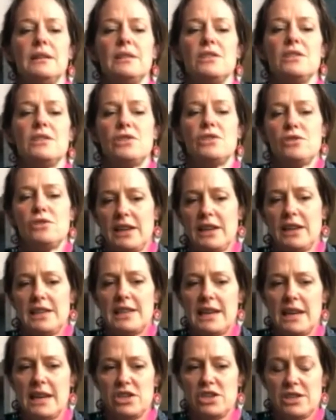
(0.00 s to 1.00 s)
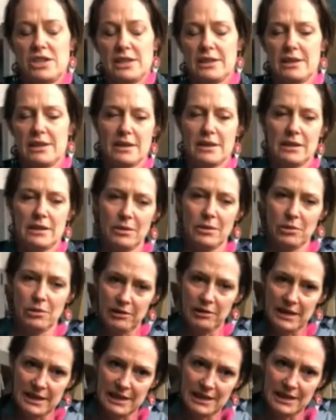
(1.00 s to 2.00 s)
straight edges, so they were
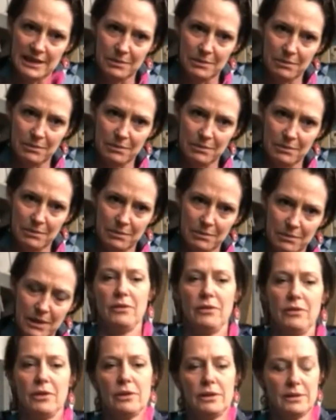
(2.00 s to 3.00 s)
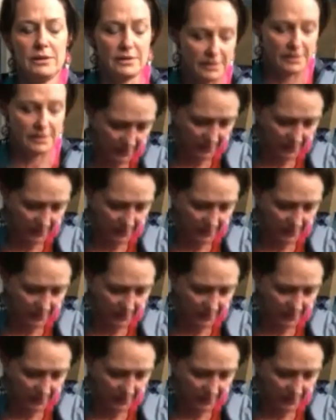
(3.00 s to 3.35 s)
easy to make. We've got the